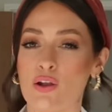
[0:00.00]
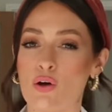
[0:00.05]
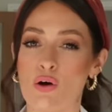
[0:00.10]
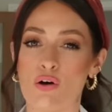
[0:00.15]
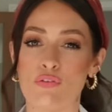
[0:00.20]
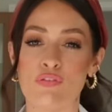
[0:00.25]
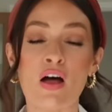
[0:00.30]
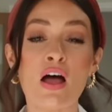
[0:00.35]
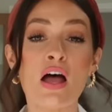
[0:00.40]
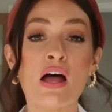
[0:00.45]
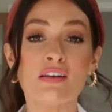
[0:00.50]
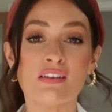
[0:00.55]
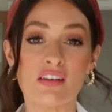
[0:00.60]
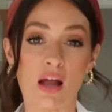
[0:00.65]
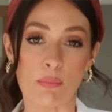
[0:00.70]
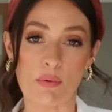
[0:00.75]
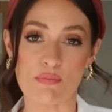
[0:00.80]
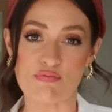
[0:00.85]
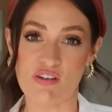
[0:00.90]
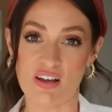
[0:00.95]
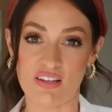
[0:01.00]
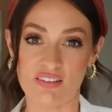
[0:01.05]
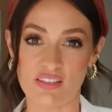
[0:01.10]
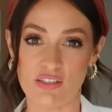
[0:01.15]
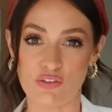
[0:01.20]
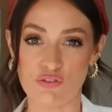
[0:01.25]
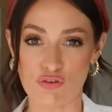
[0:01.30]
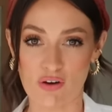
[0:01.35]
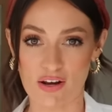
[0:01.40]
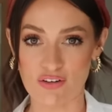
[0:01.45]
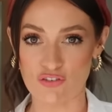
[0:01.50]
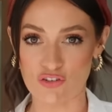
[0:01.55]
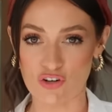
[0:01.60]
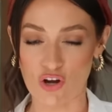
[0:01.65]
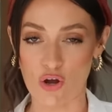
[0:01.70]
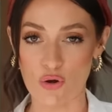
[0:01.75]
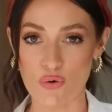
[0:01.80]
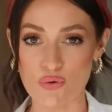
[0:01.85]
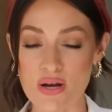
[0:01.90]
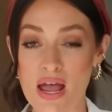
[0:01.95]
of double-breasted trench
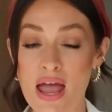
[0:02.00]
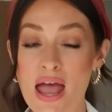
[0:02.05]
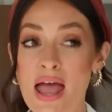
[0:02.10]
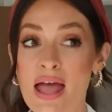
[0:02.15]
coat.